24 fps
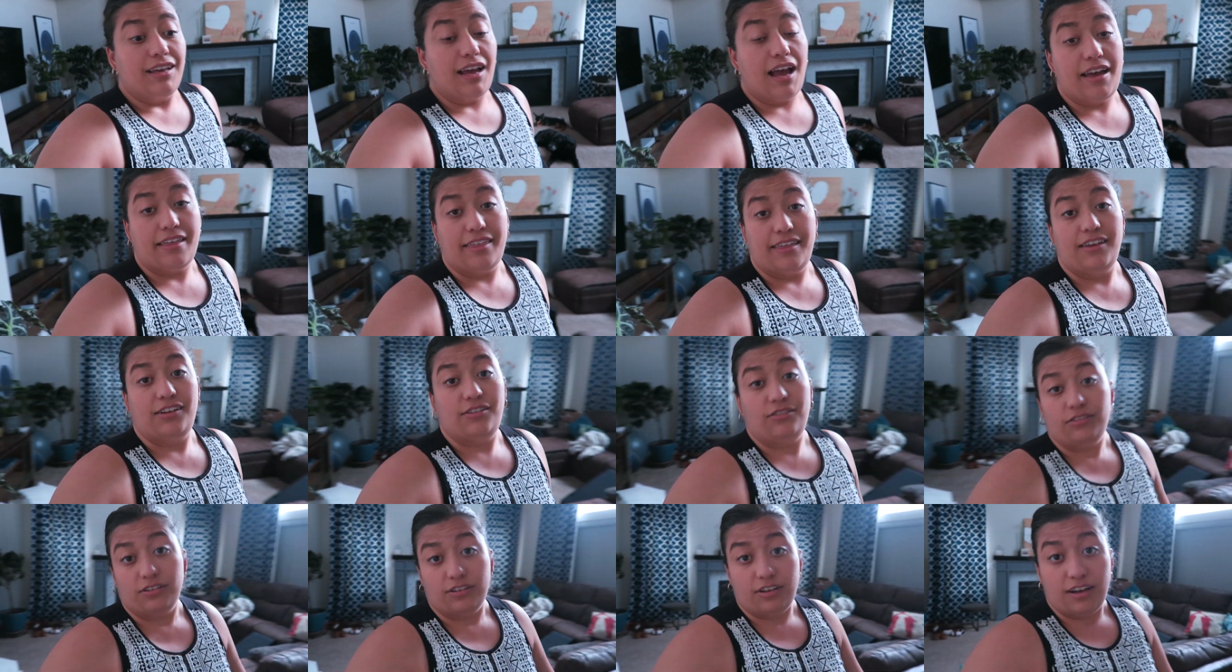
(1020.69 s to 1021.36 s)
I
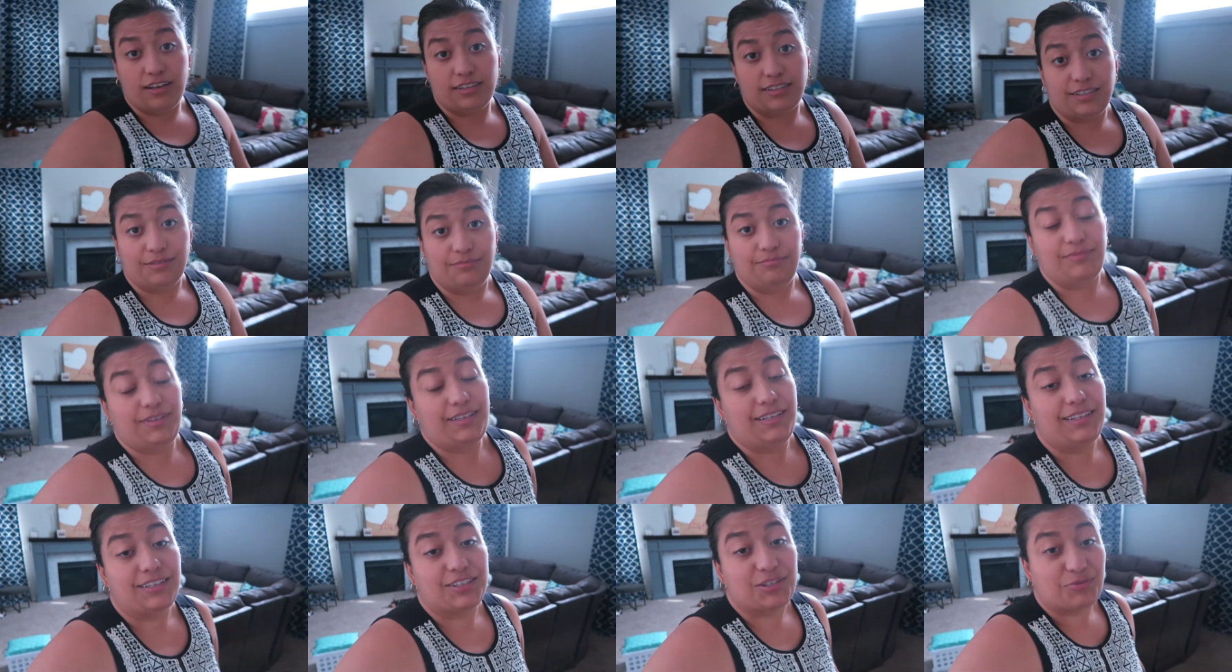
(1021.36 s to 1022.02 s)
think it'll look awesome
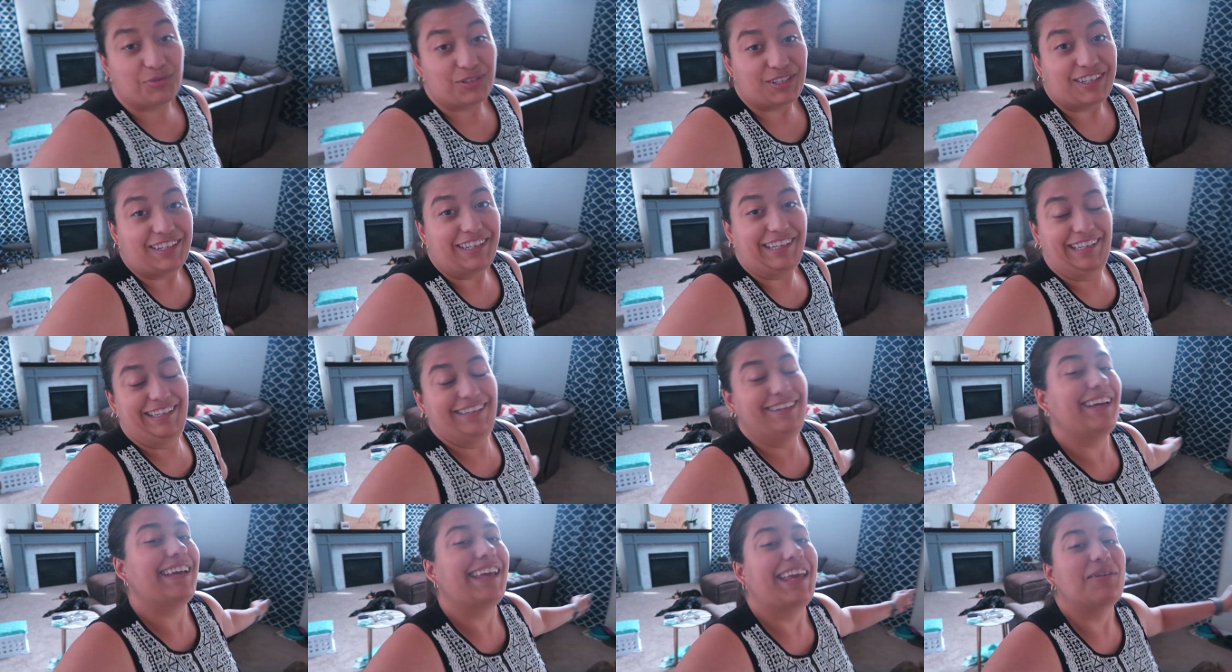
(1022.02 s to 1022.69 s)
and squishy.
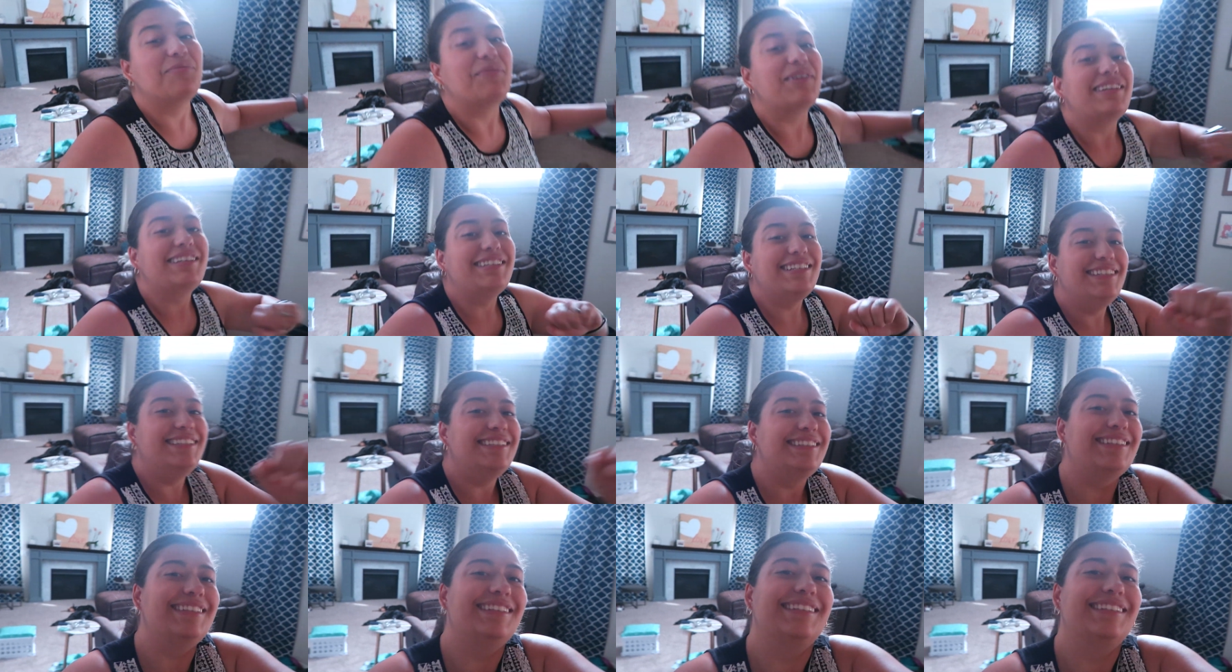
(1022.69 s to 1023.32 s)
I can't wait.